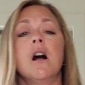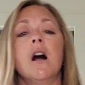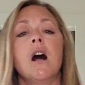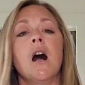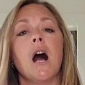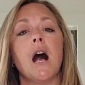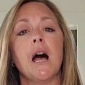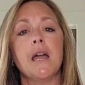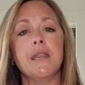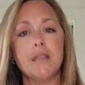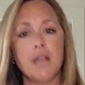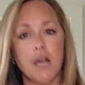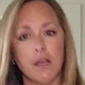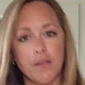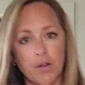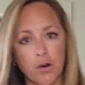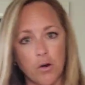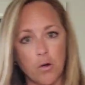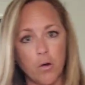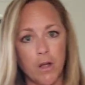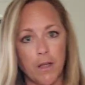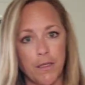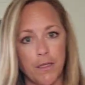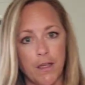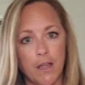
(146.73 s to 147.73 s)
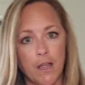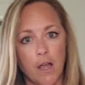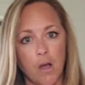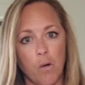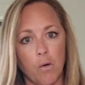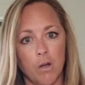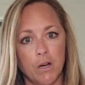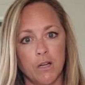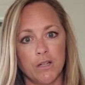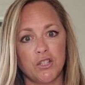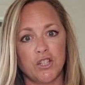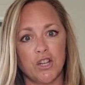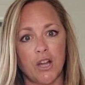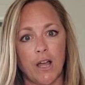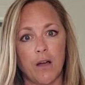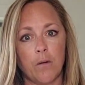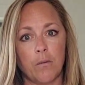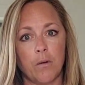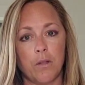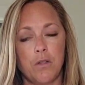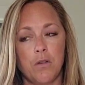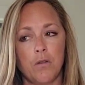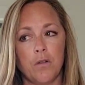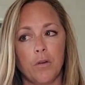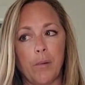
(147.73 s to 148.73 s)
Another quick thing I want to chat
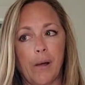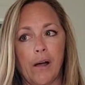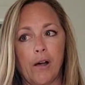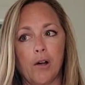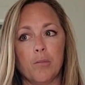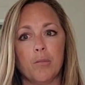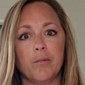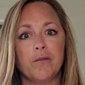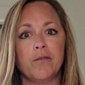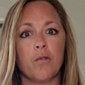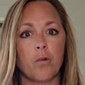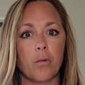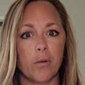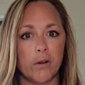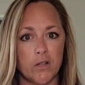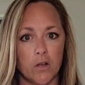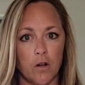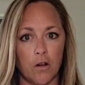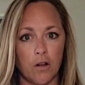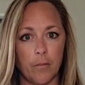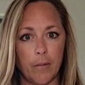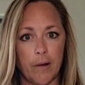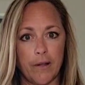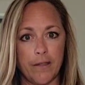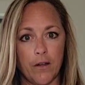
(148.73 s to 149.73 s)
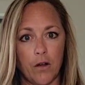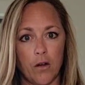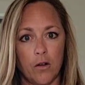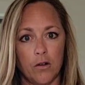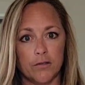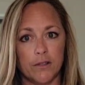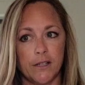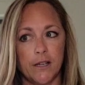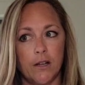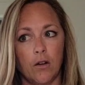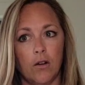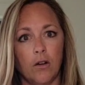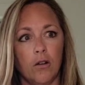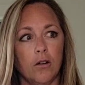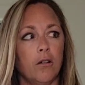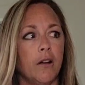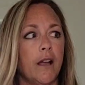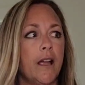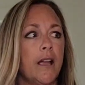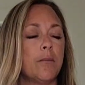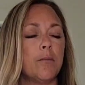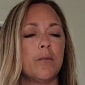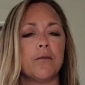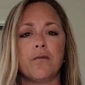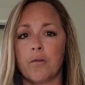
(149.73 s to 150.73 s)
with you about before we talk about the Aldi haul
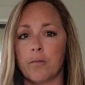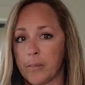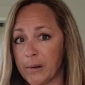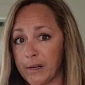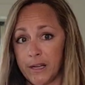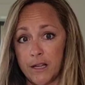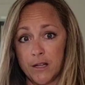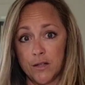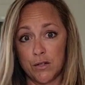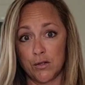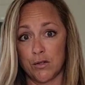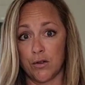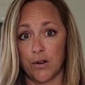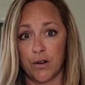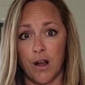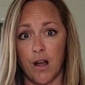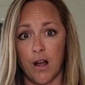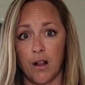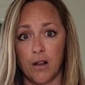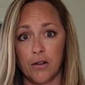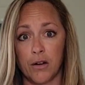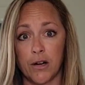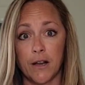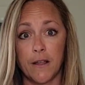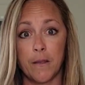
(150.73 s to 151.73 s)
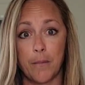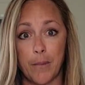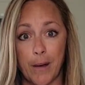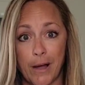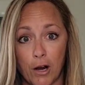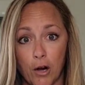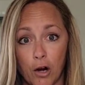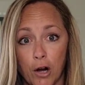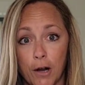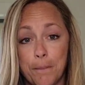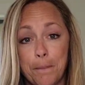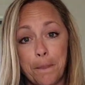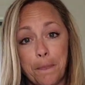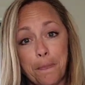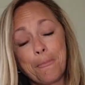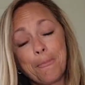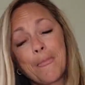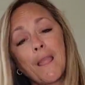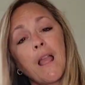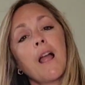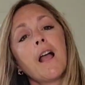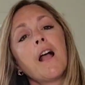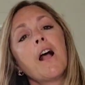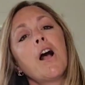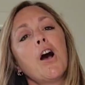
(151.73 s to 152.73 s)
and before my kids start hollering in the background.
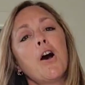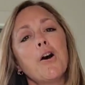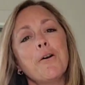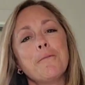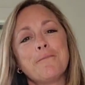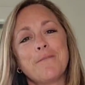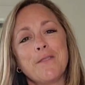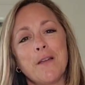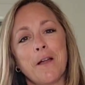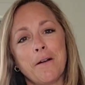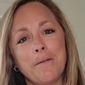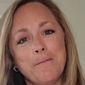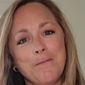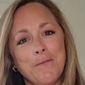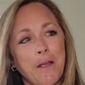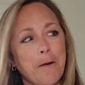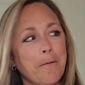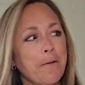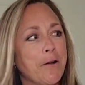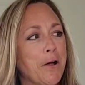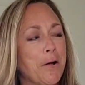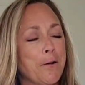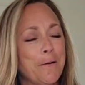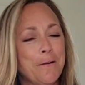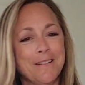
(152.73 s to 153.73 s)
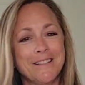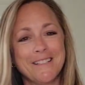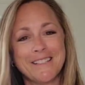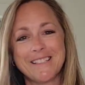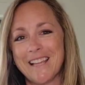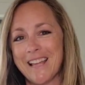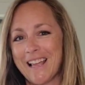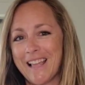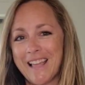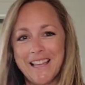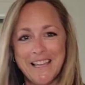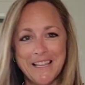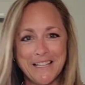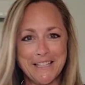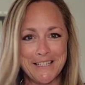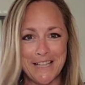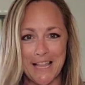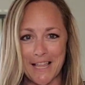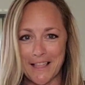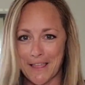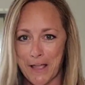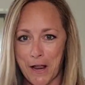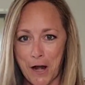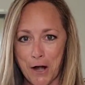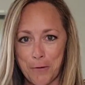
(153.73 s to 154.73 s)
Oh, there we go. It's like
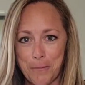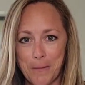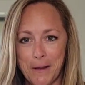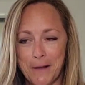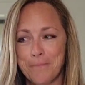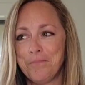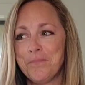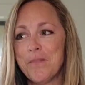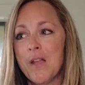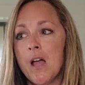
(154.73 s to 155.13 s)
they heard me.